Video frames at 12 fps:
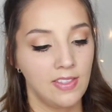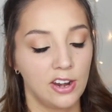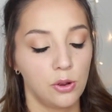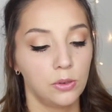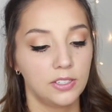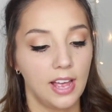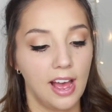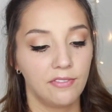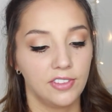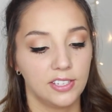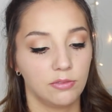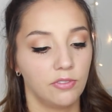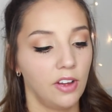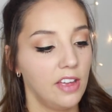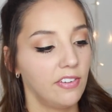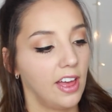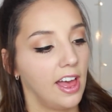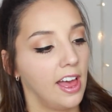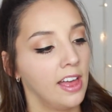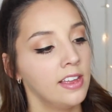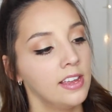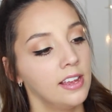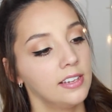And then I also have this Revive Hair